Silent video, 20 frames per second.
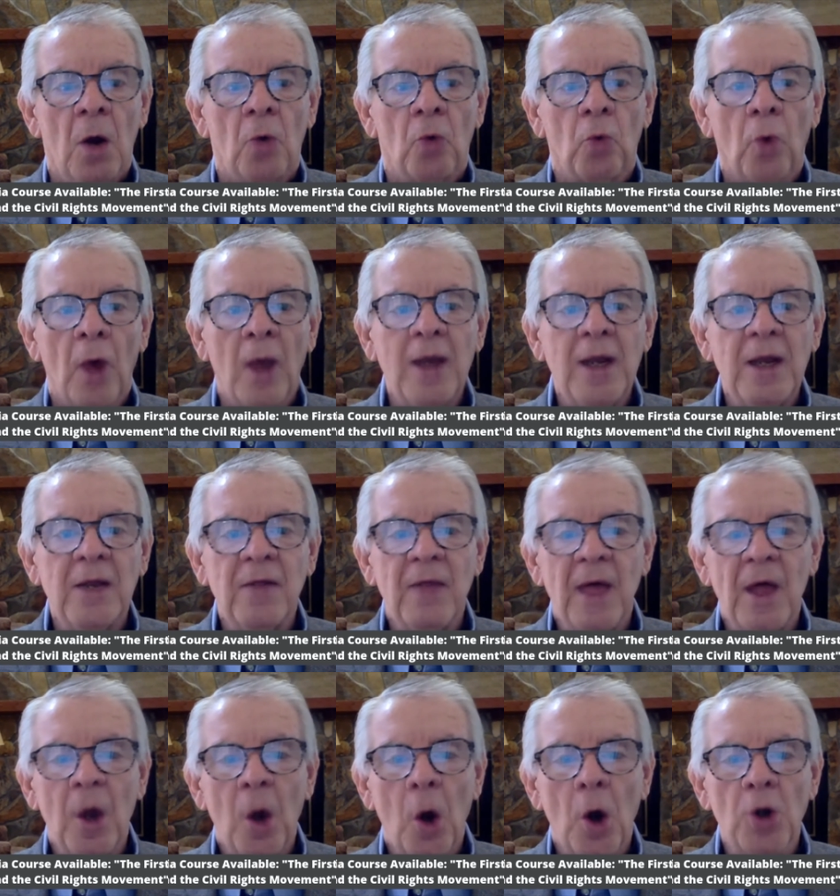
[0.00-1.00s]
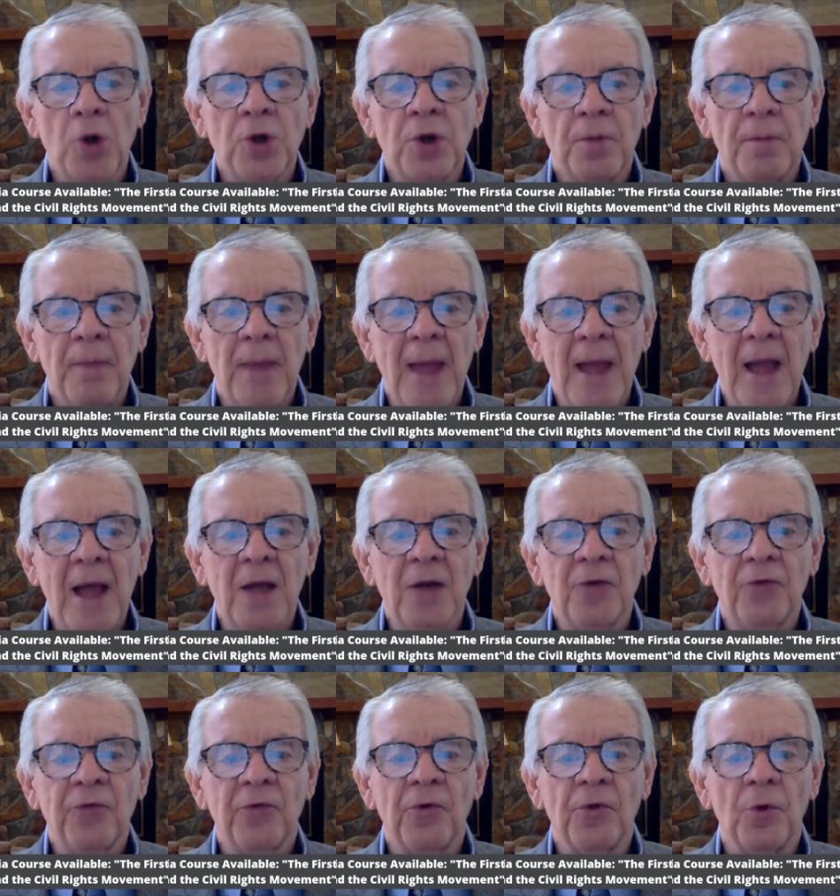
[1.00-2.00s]
writing that our
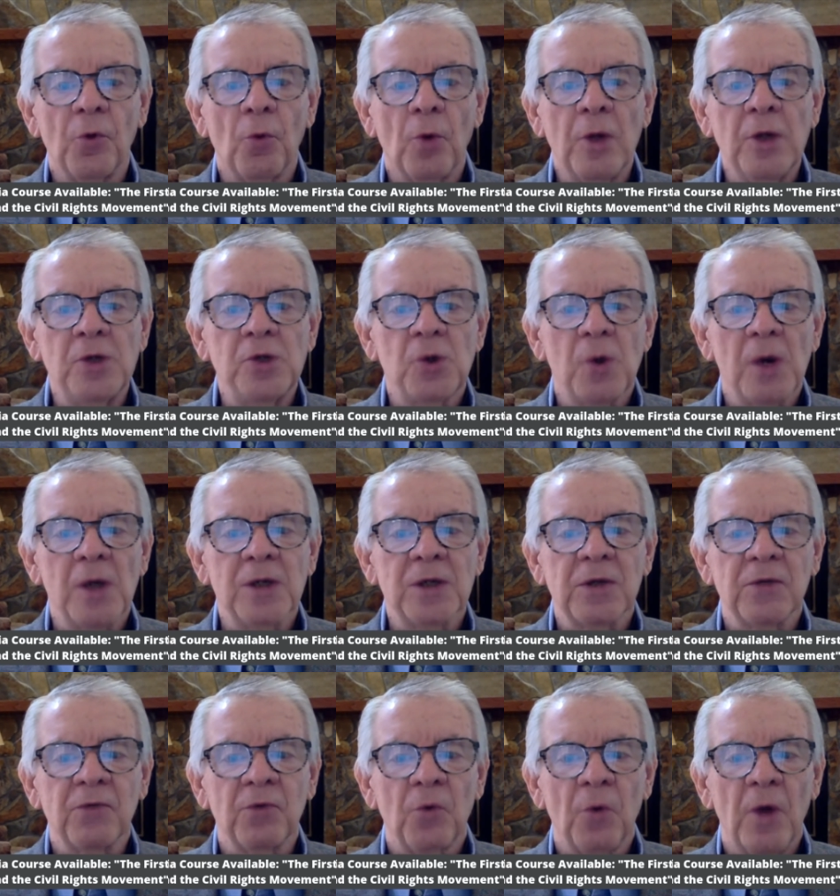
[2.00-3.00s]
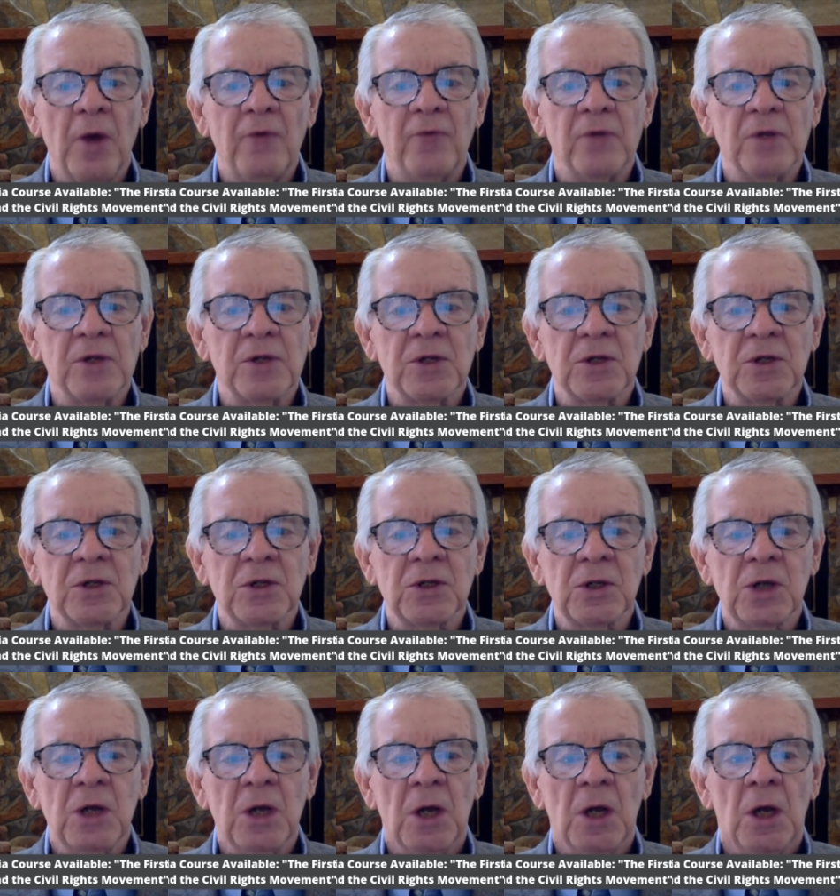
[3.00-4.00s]
demand for the redress of
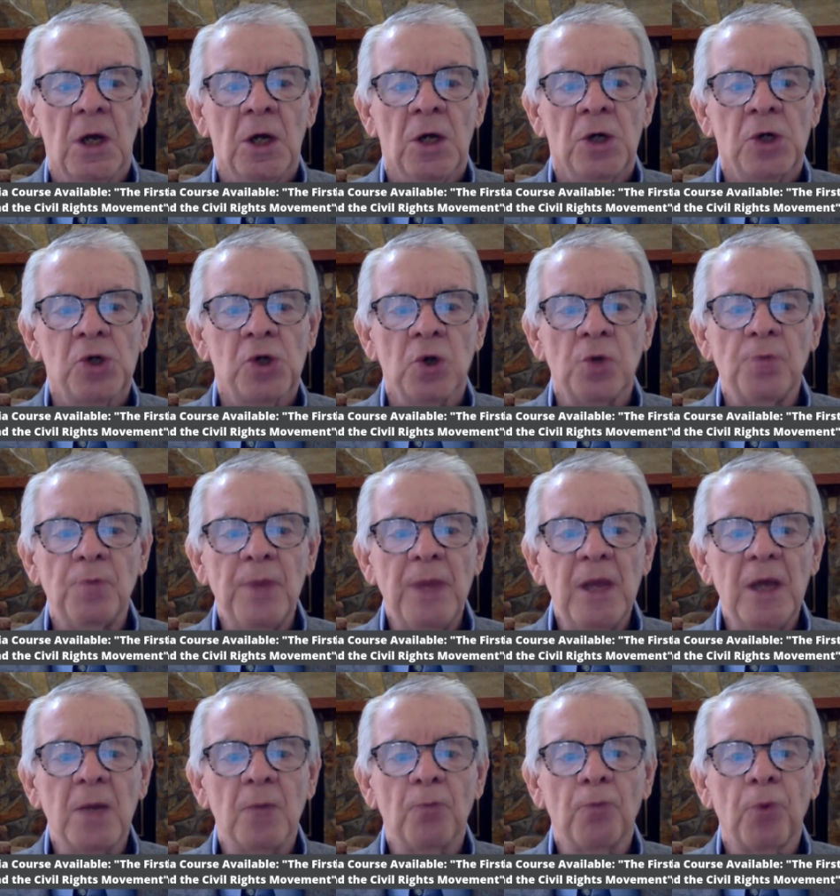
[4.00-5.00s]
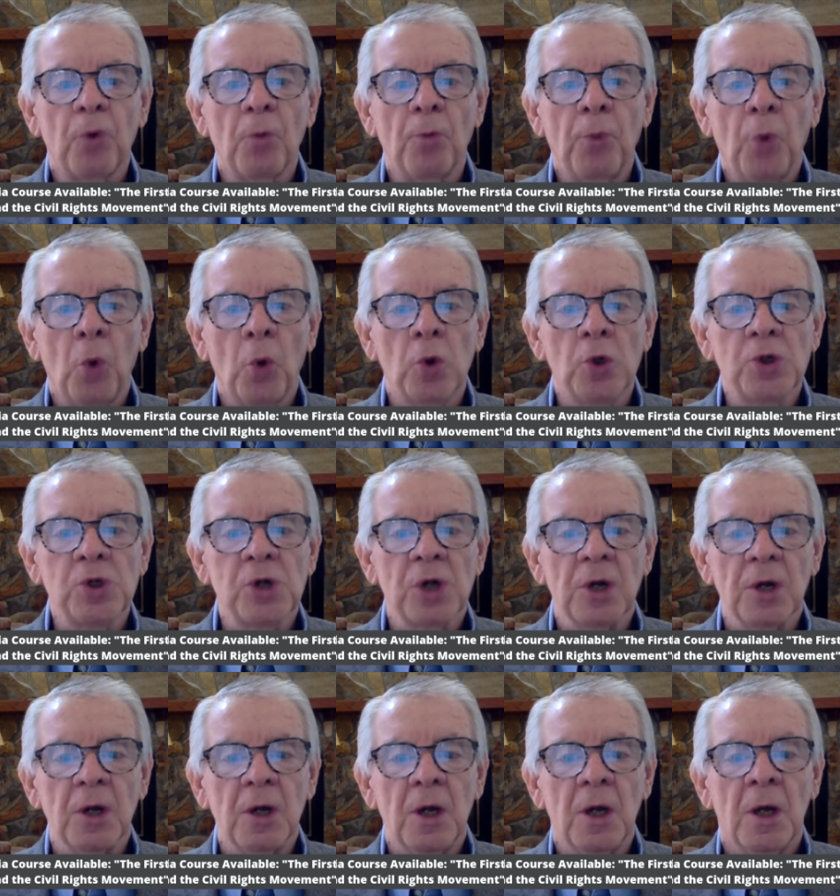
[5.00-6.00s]
grievances should be in
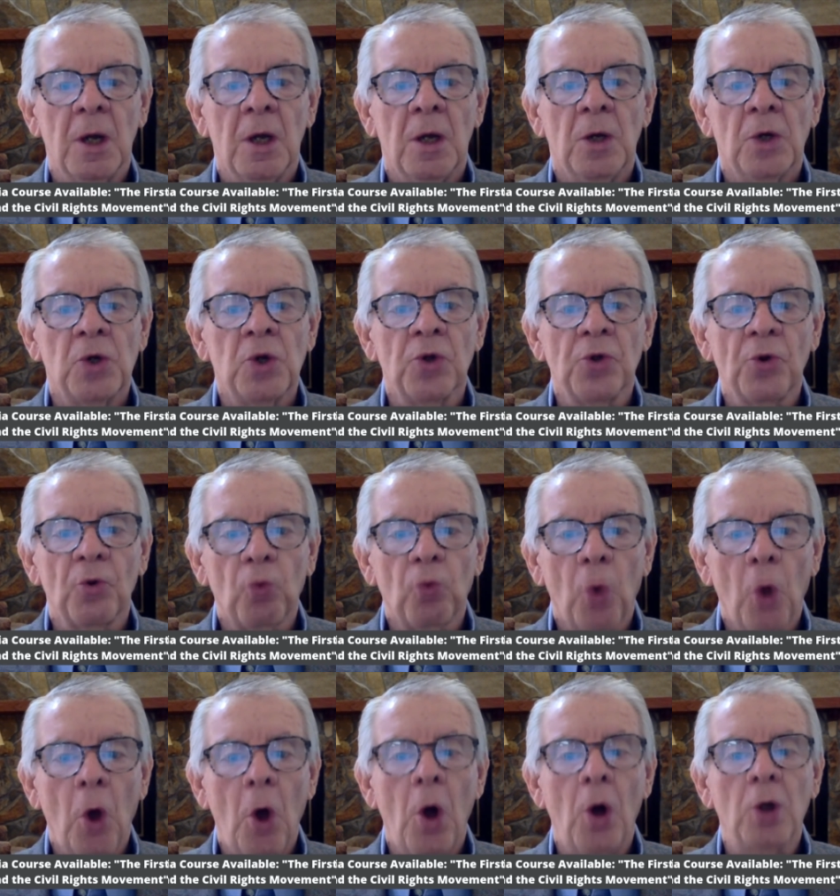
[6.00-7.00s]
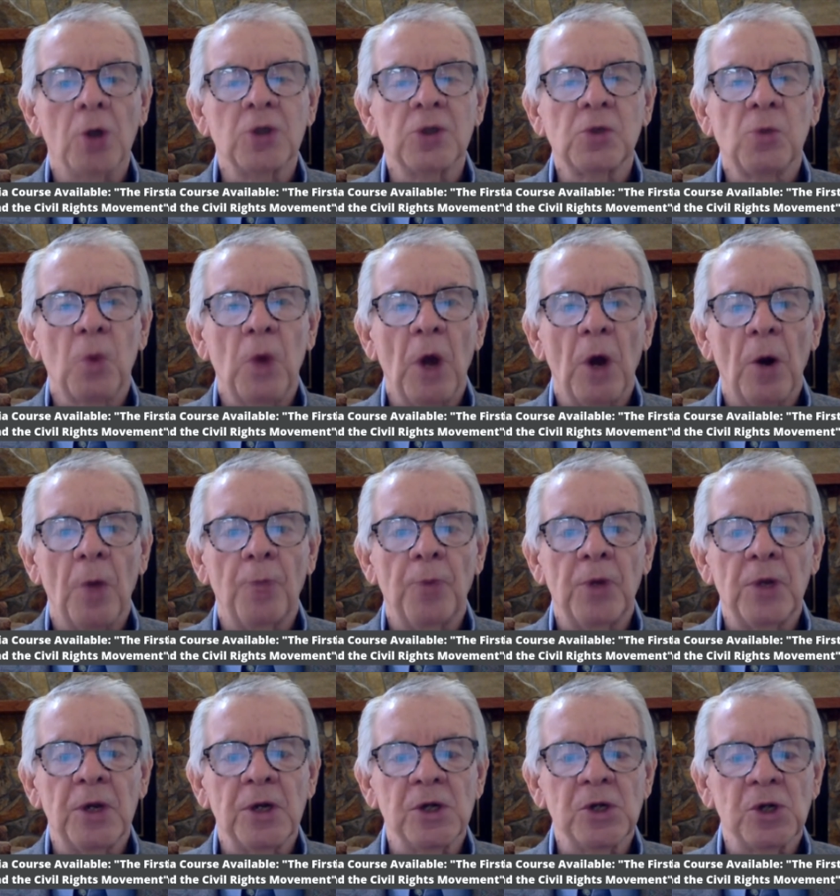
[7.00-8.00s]
proportion to the wrongs we are
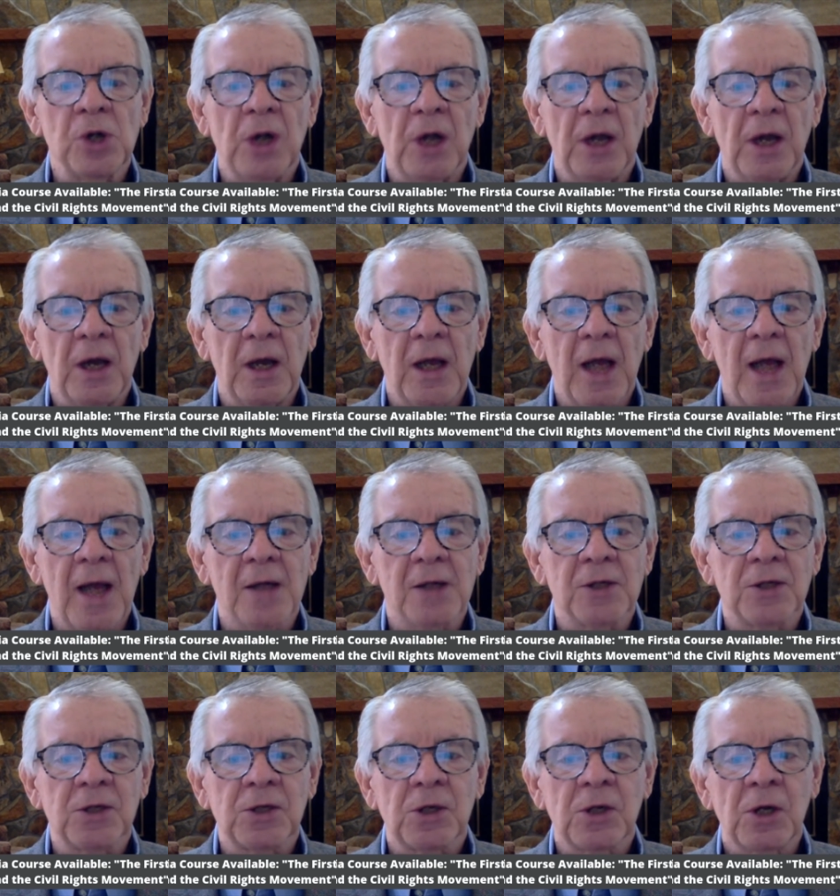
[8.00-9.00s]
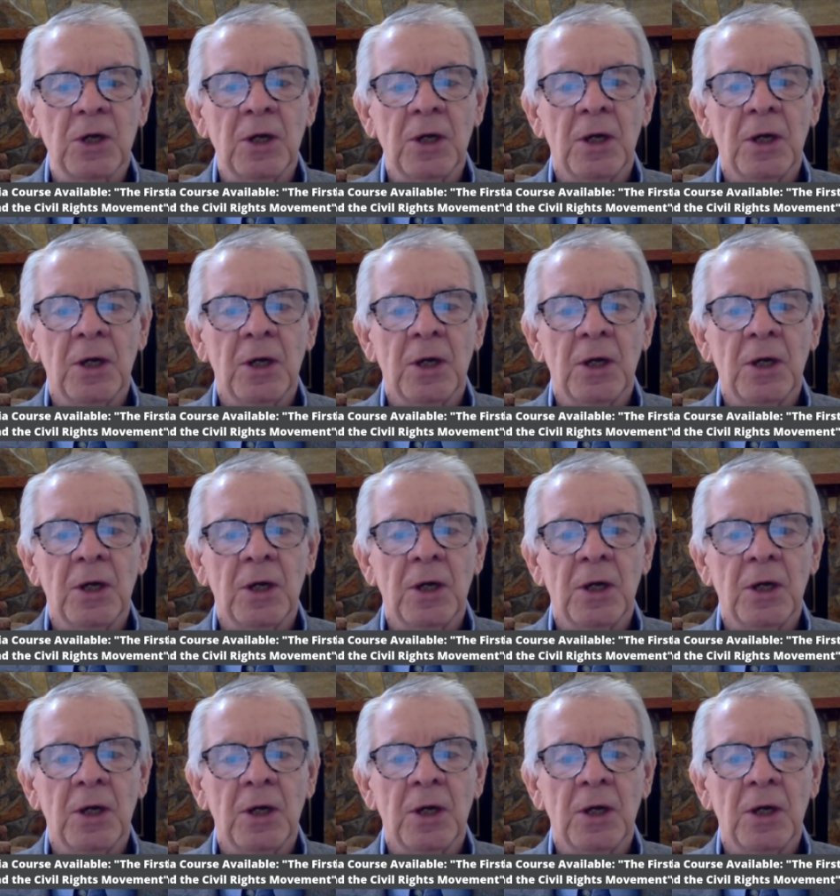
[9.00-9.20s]
petitioning against.